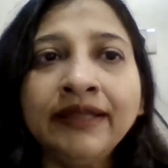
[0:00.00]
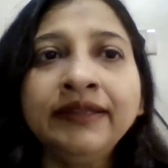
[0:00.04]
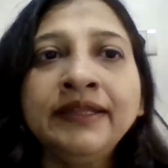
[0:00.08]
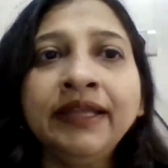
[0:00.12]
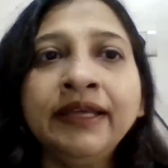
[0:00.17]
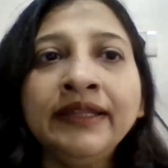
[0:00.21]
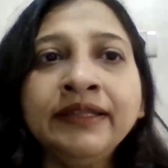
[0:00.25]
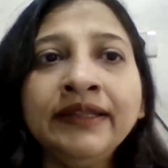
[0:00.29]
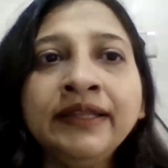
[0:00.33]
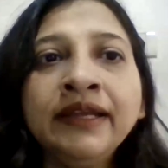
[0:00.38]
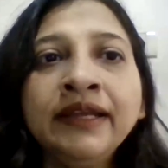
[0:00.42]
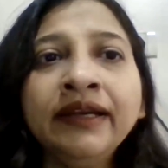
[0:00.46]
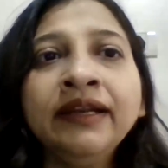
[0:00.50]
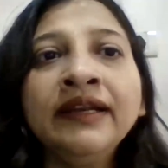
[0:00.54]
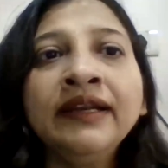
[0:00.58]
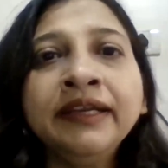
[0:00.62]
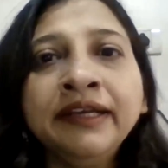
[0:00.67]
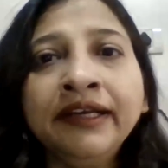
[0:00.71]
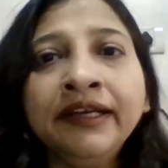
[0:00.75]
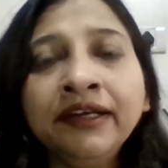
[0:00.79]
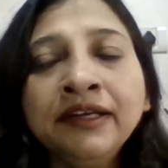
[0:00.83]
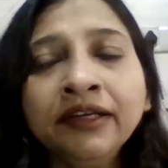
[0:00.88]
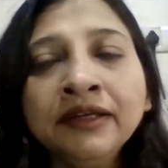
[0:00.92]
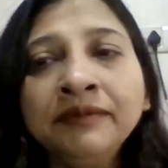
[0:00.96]
And then there
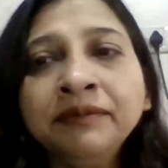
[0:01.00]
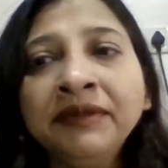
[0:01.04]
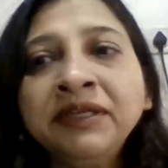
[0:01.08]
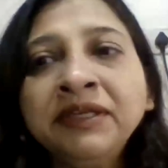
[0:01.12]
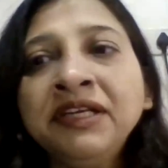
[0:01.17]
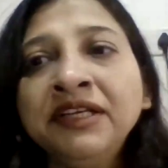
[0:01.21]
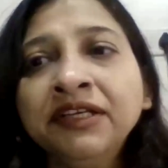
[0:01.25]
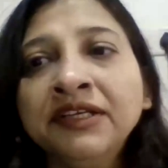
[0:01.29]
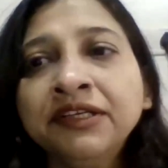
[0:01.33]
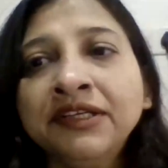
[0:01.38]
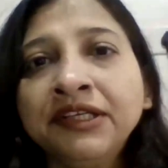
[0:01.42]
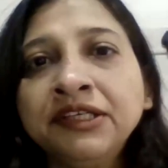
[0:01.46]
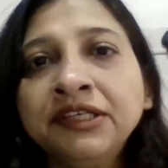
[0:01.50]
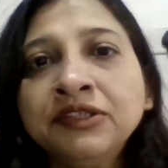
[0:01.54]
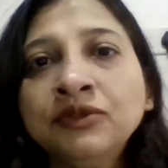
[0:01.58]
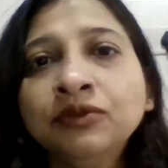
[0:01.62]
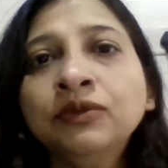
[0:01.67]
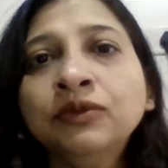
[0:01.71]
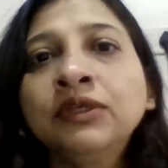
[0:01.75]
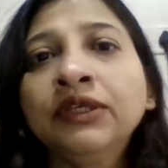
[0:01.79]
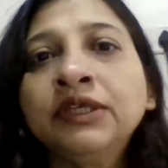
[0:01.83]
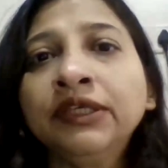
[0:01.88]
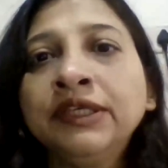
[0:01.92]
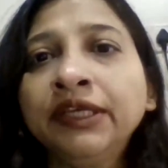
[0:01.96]
are
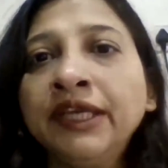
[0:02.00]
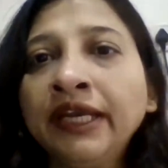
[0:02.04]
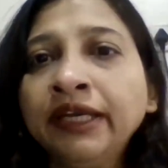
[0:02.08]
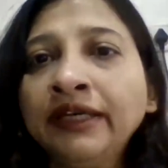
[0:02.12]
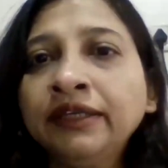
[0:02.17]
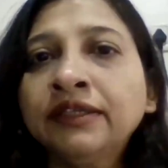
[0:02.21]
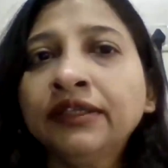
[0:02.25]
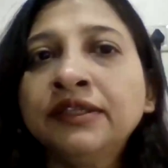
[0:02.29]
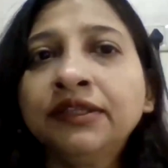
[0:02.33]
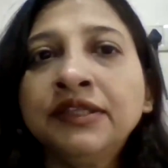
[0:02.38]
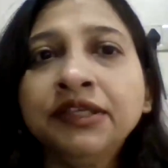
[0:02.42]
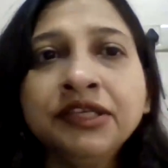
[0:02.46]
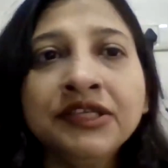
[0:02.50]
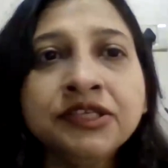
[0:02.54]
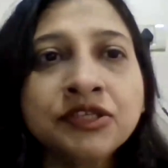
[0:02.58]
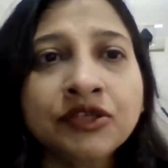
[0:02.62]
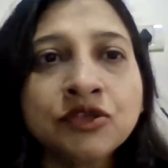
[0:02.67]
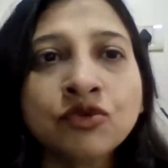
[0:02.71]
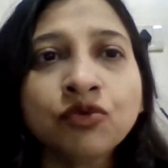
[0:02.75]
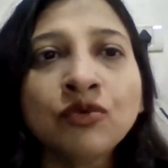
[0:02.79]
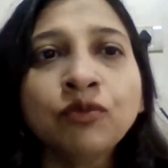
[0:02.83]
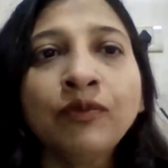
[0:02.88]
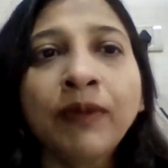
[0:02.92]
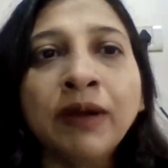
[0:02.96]
intermediaries who connect
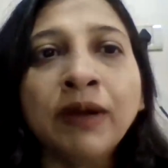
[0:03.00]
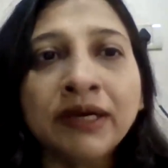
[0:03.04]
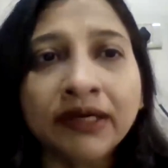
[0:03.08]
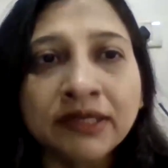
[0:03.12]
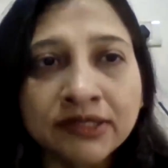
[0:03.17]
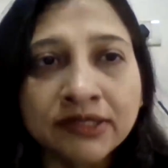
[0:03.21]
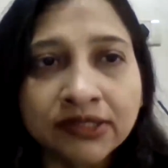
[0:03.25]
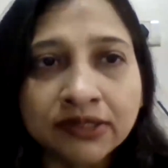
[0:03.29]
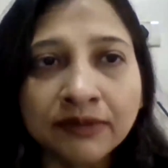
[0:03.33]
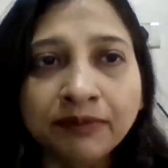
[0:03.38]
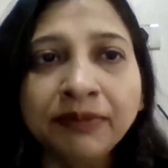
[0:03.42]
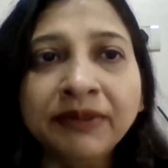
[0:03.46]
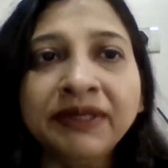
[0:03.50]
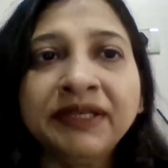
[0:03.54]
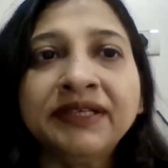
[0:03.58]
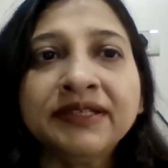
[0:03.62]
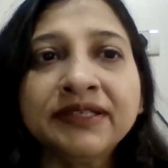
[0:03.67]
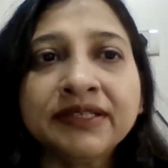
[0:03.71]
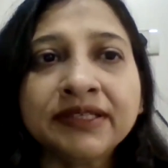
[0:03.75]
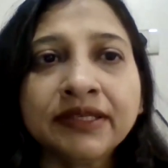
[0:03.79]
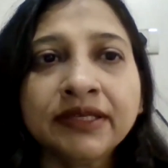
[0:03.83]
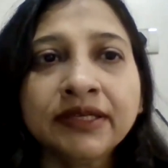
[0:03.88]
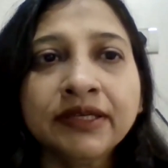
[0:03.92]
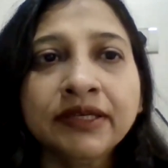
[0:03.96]
these two
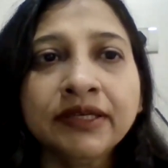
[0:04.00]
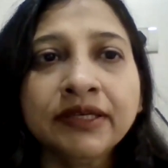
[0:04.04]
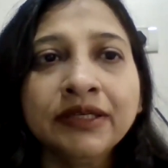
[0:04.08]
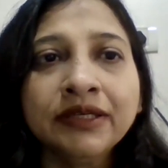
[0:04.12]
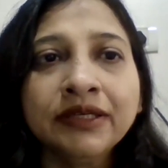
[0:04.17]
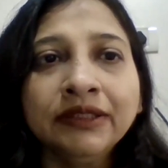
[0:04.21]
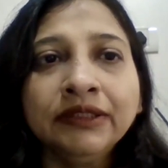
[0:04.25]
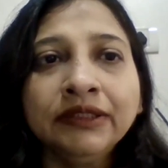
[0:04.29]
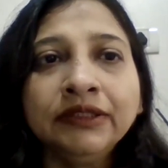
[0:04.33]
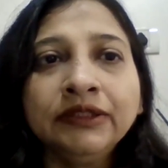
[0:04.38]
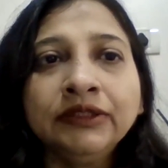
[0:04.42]
participants.